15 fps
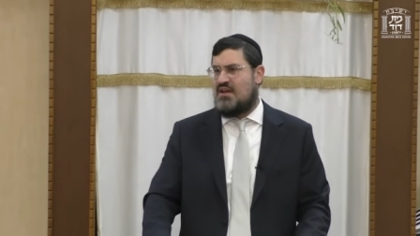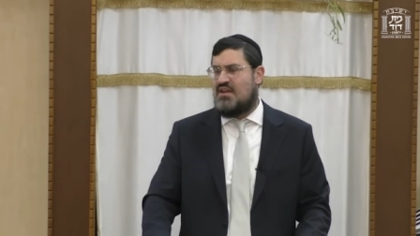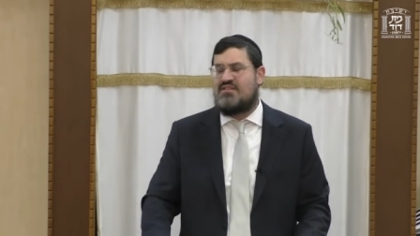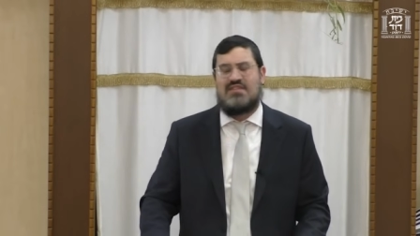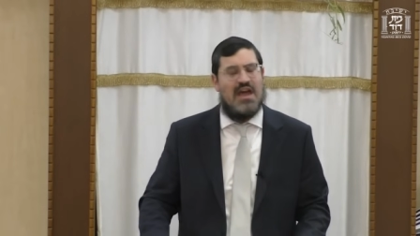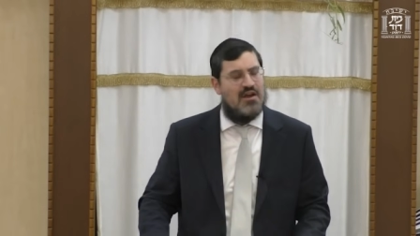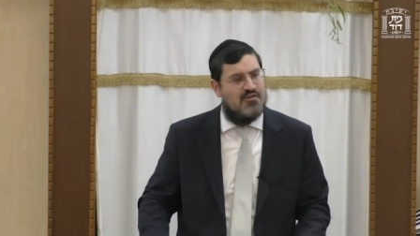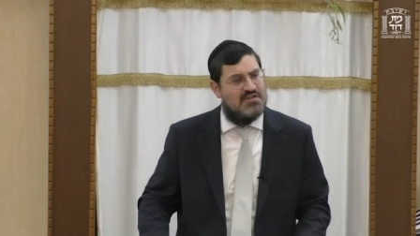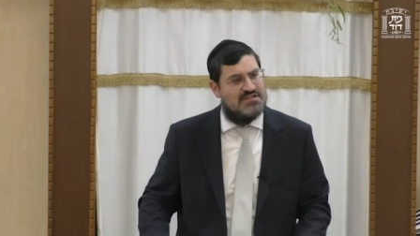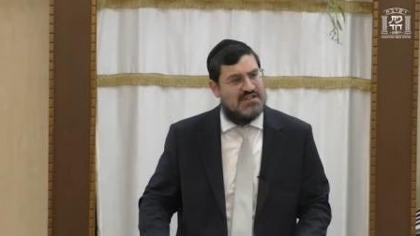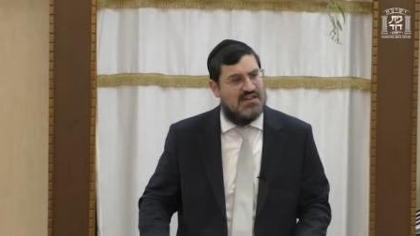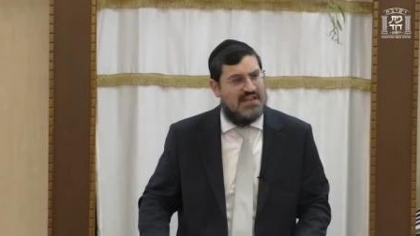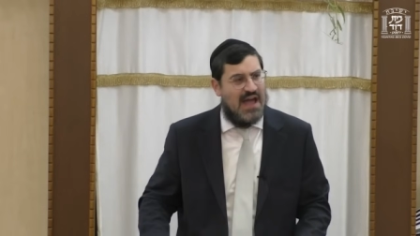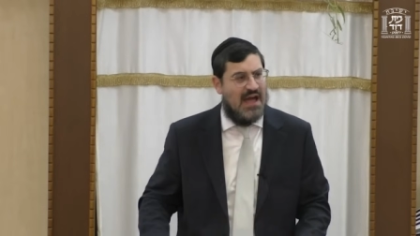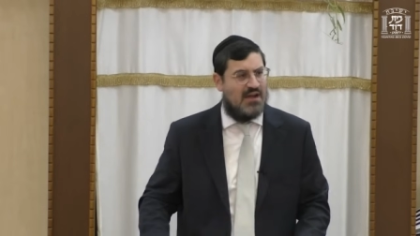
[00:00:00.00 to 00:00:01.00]
a terrorist
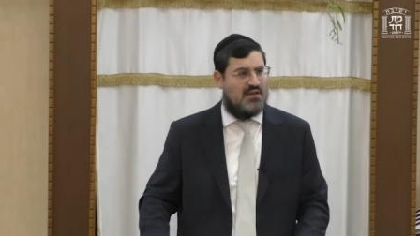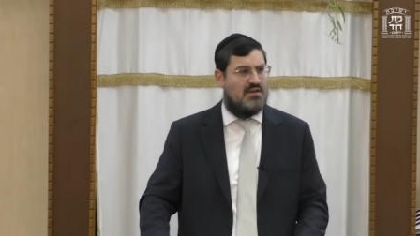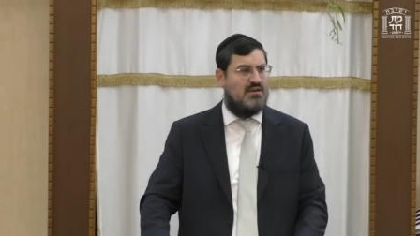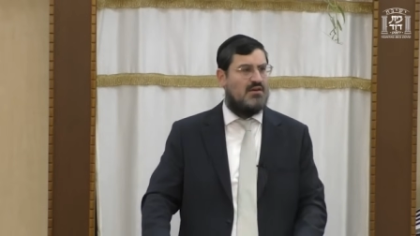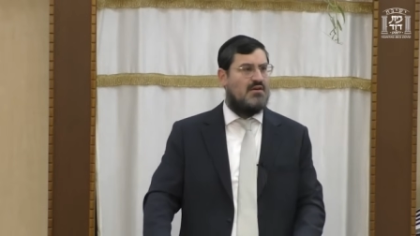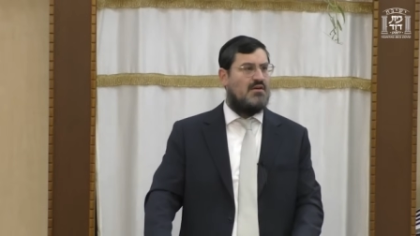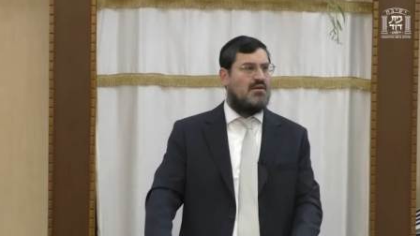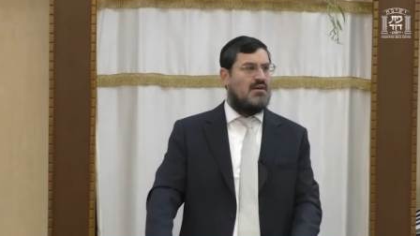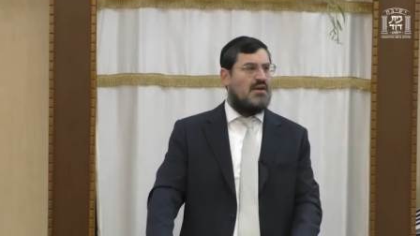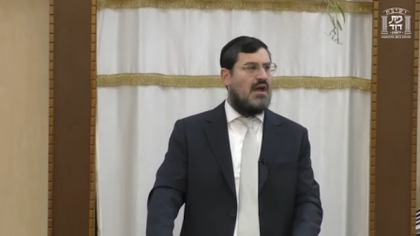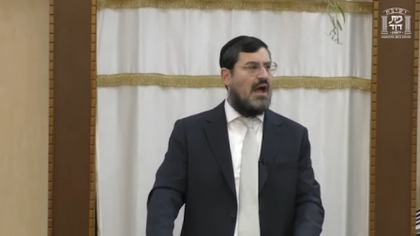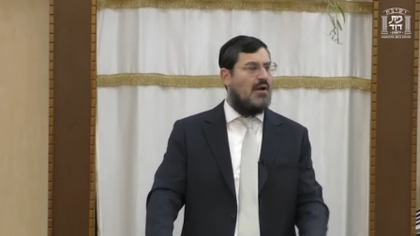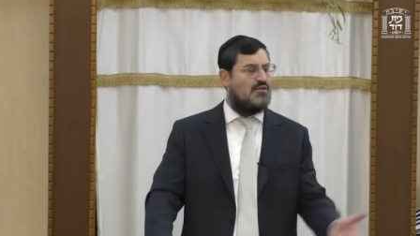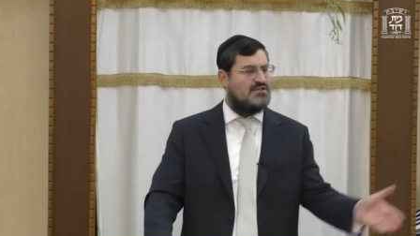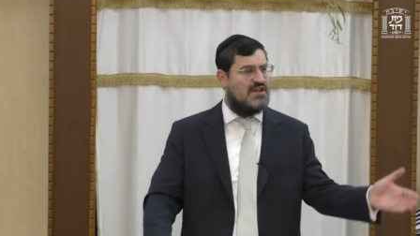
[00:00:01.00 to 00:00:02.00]
attack
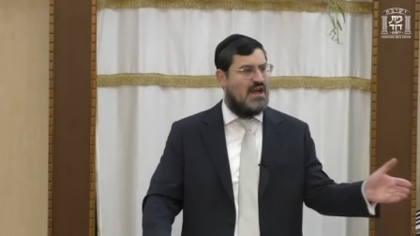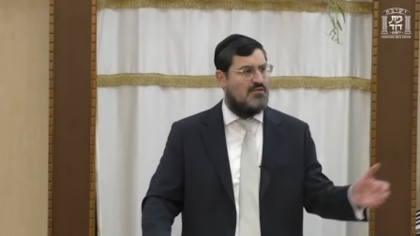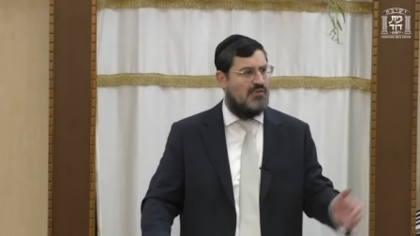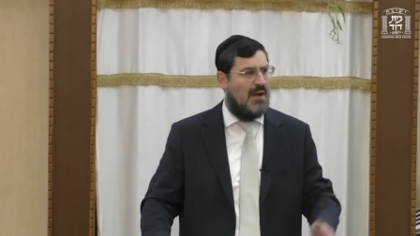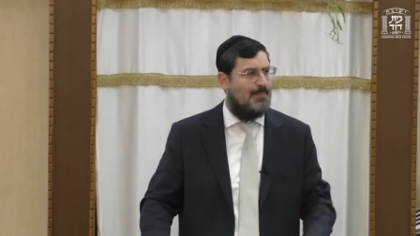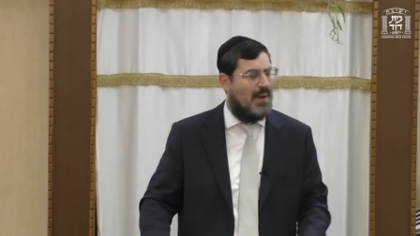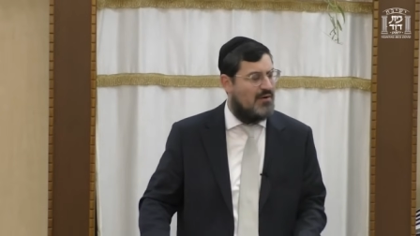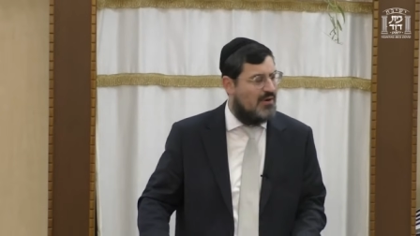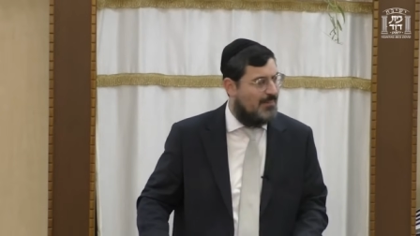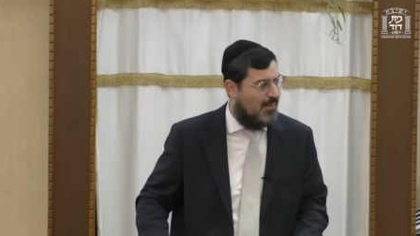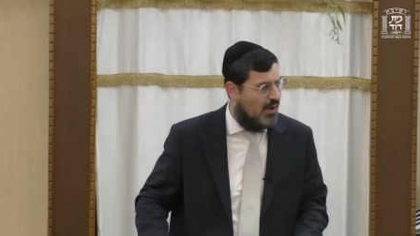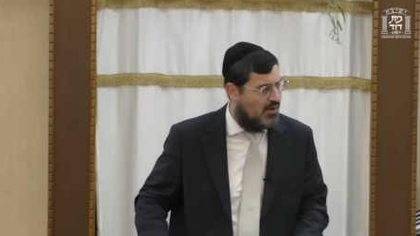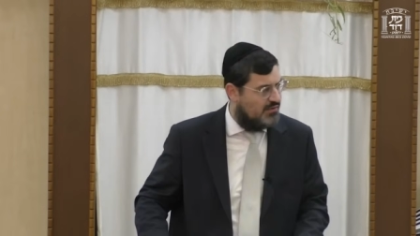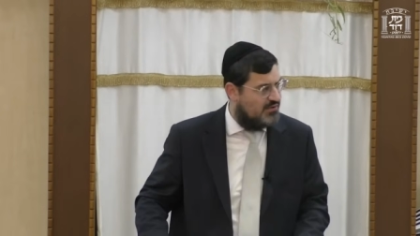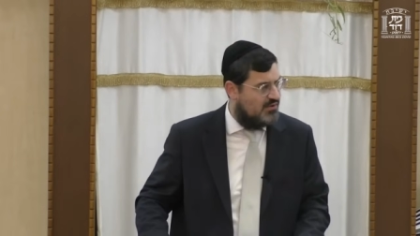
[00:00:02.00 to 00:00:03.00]
outside right by
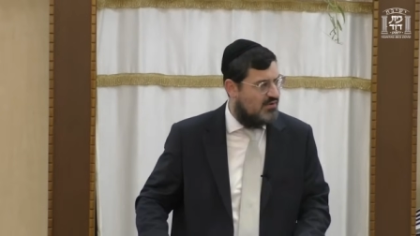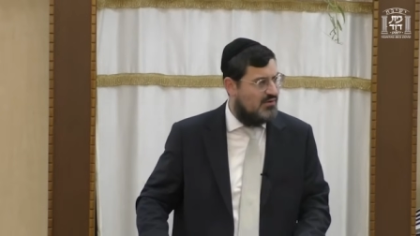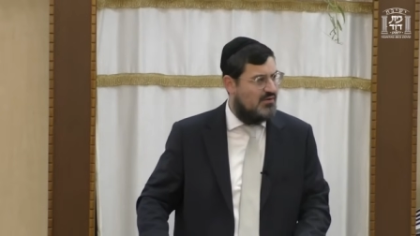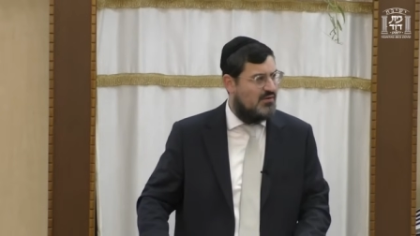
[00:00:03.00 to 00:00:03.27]
Ramat.